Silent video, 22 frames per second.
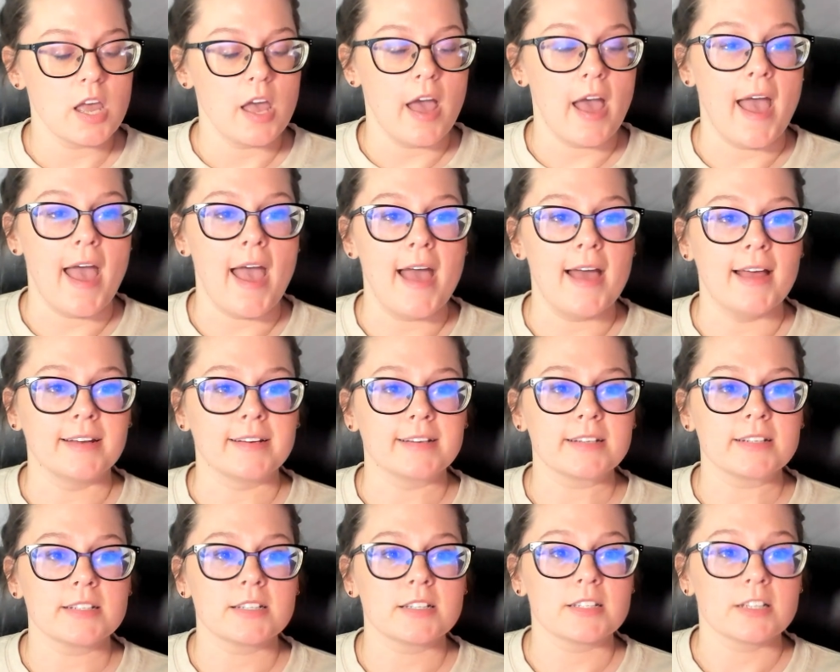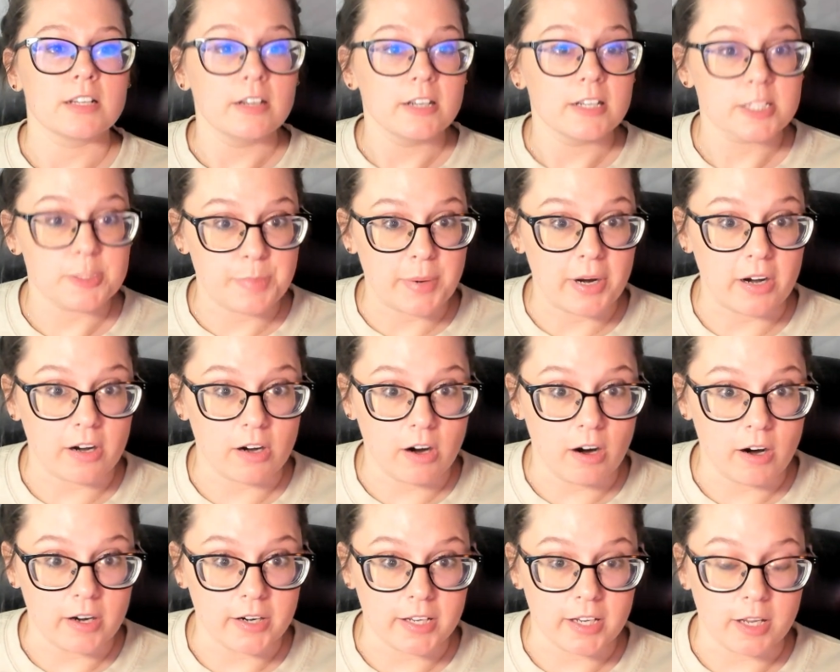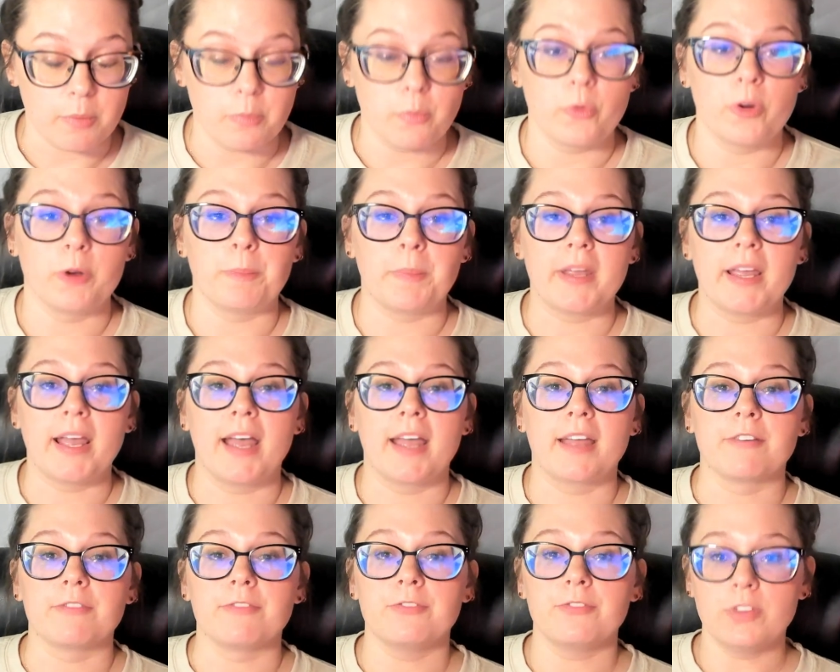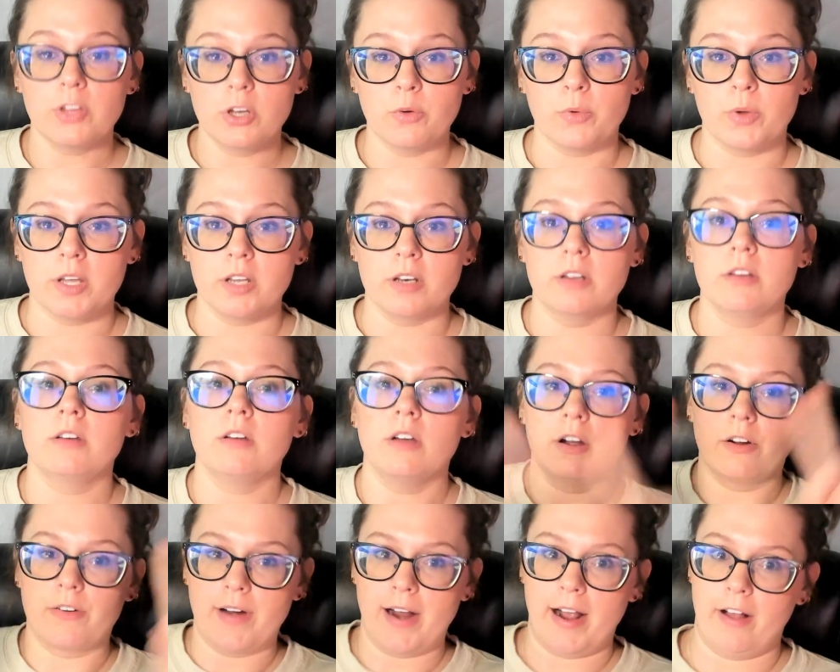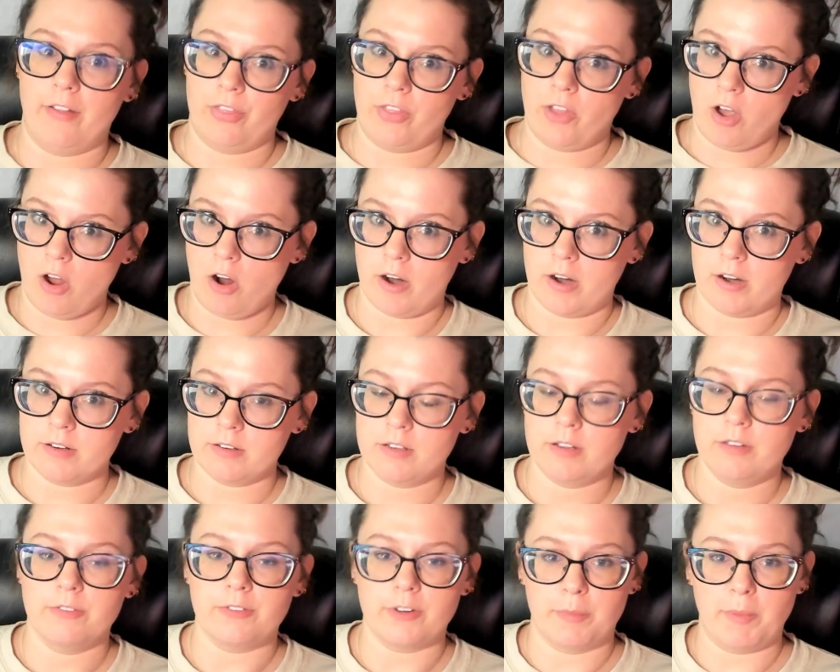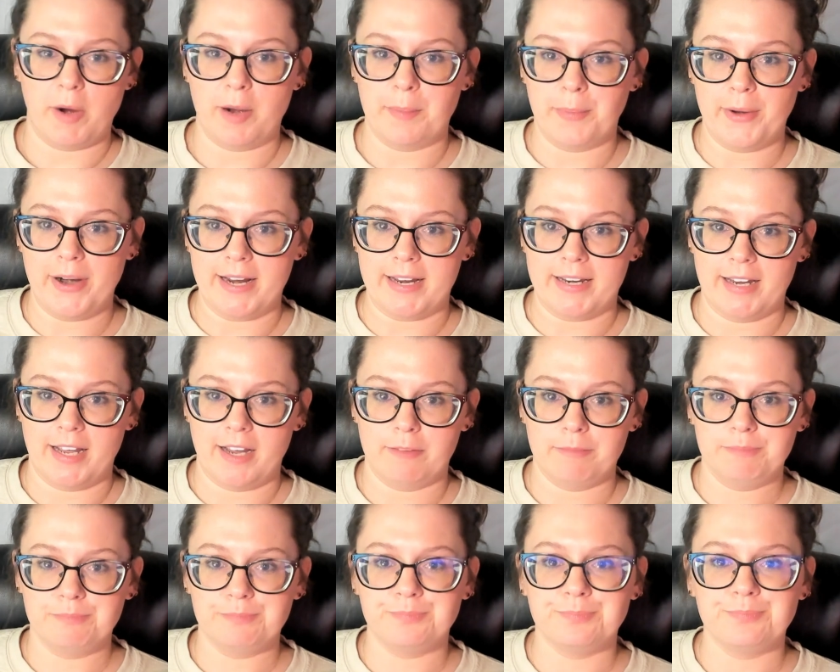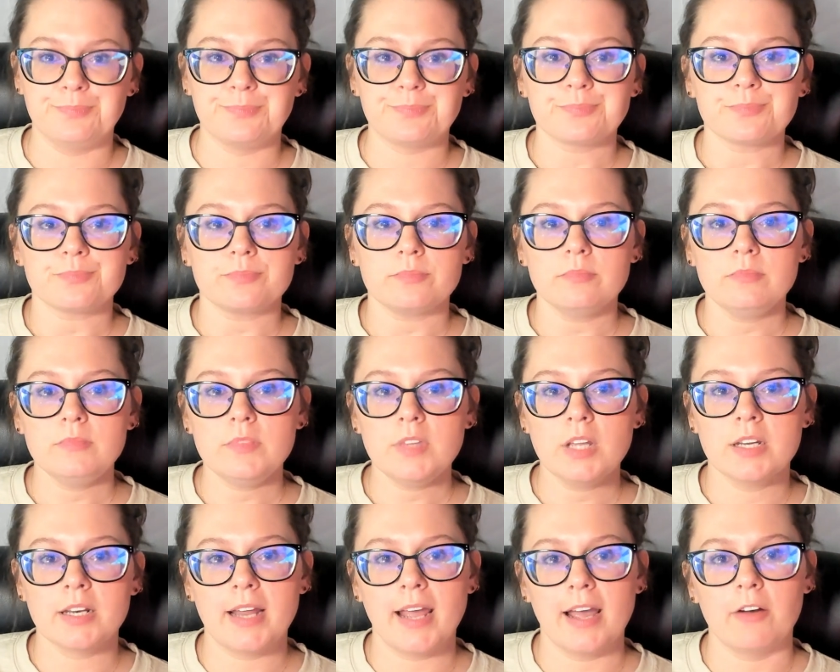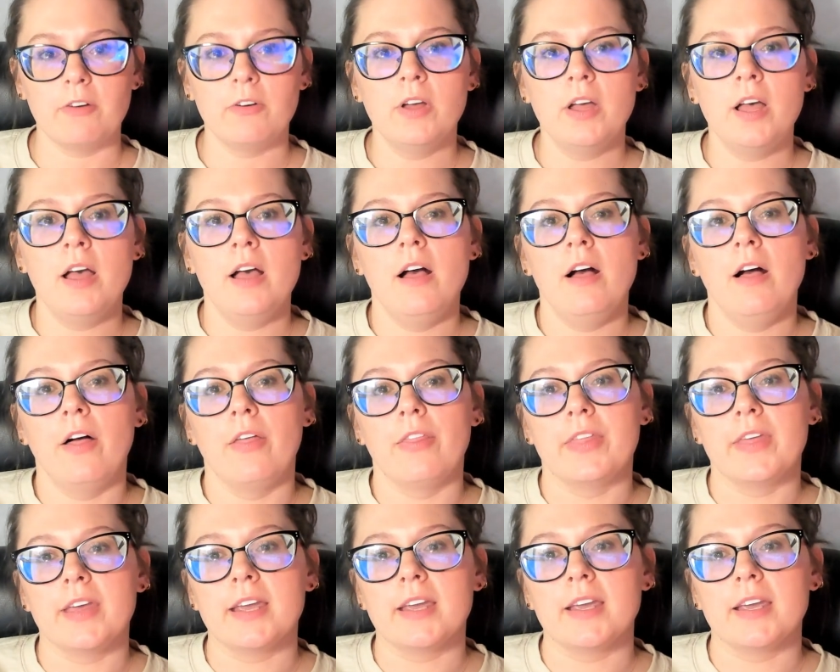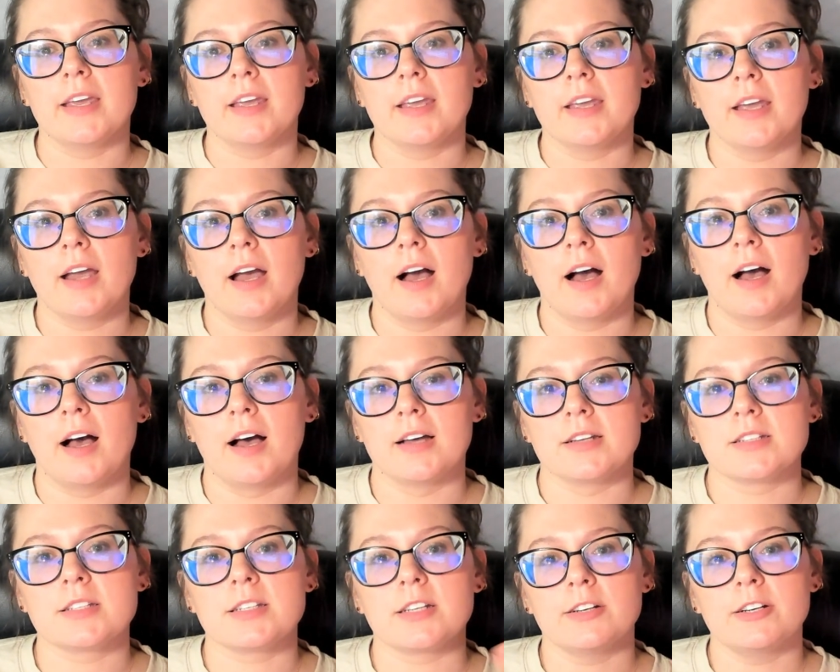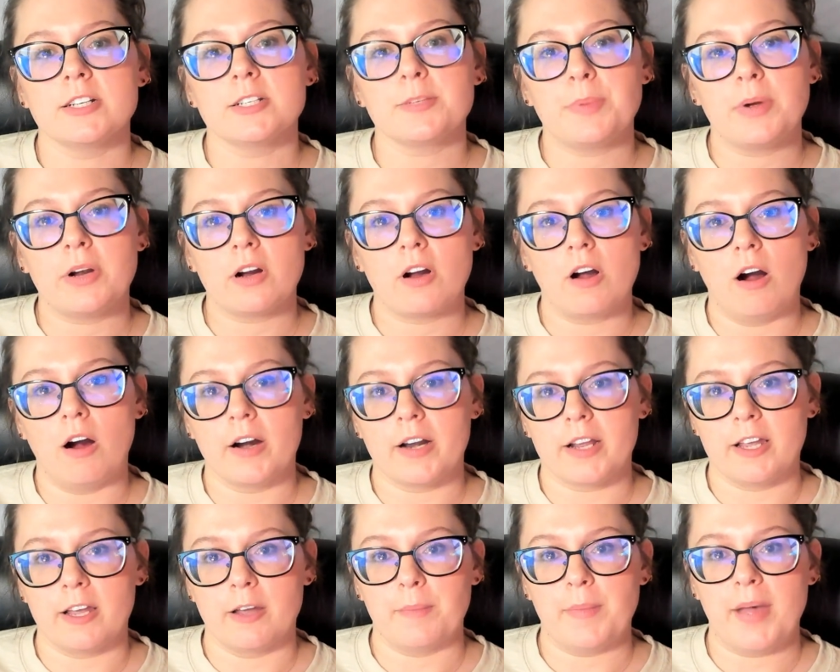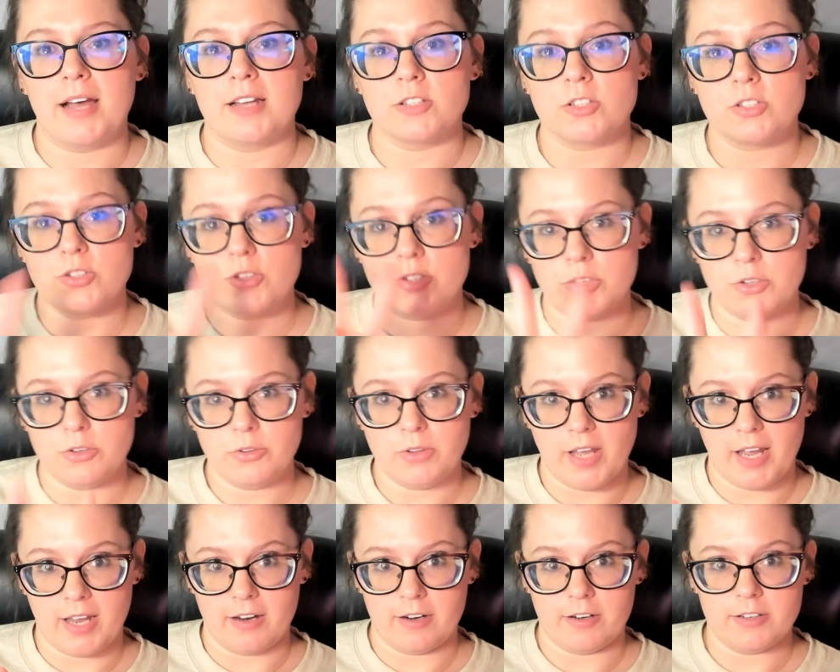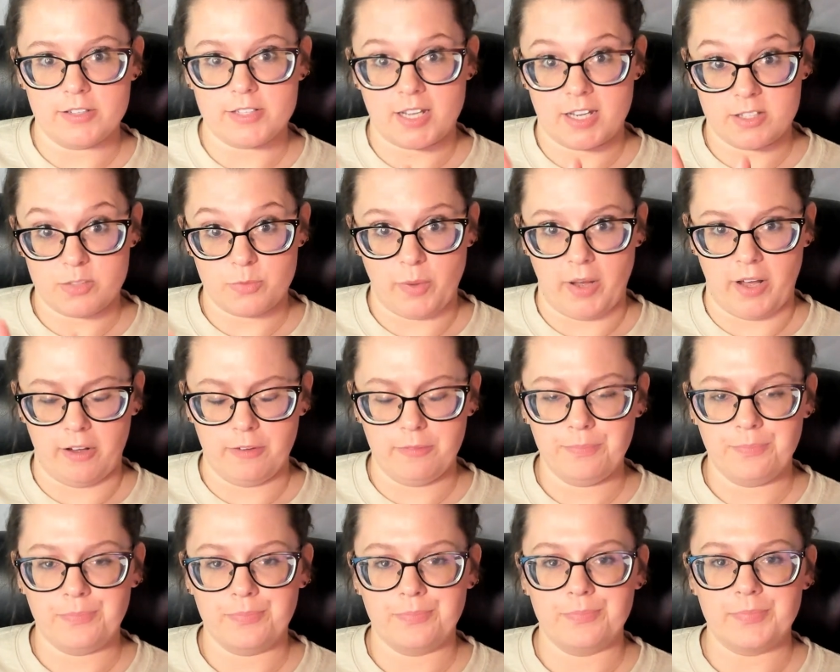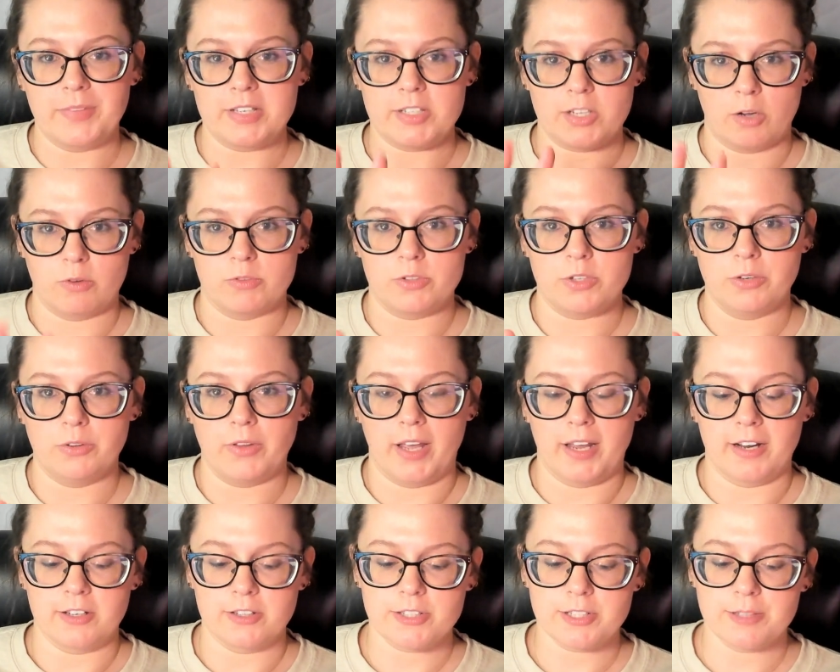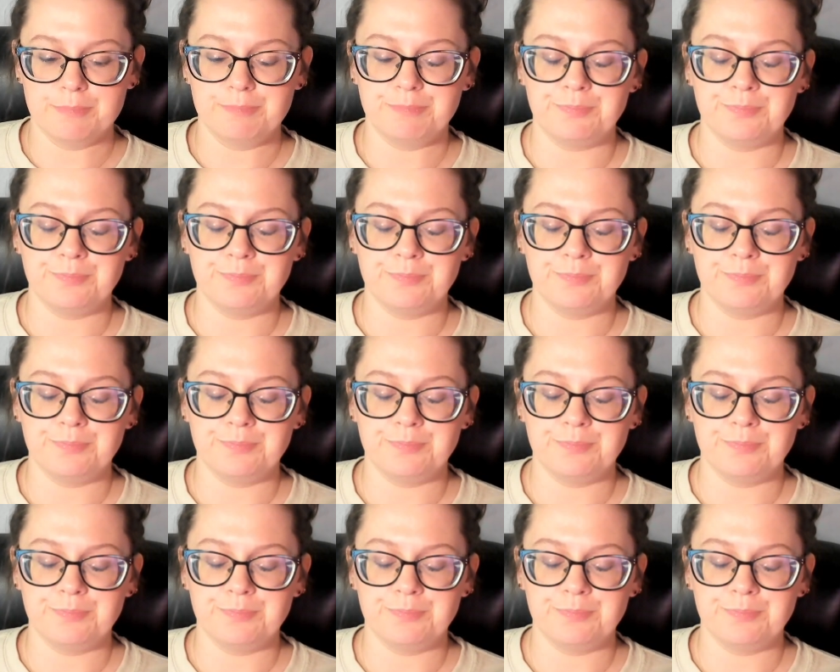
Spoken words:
and serous pericardium would be a fluid around the heart from our breakdown. Now, the serous pericardium has two layers as well, its own two layers.